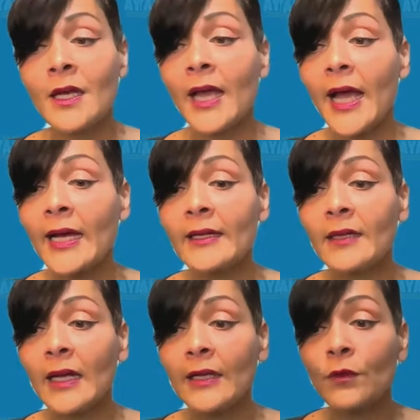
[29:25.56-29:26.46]

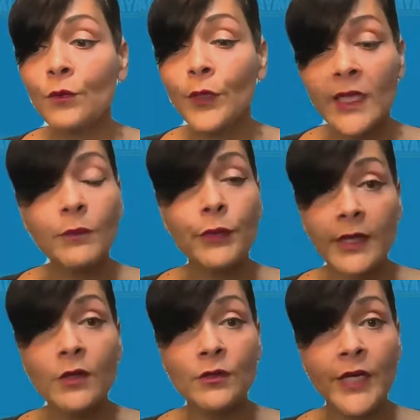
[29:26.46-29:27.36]
and really bring
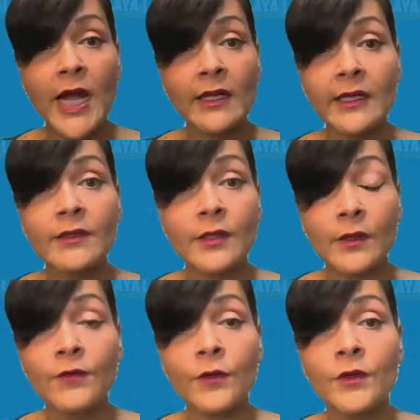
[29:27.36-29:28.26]
those realities to
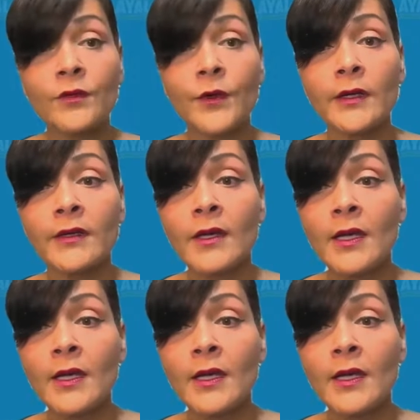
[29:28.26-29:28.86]
the forefront.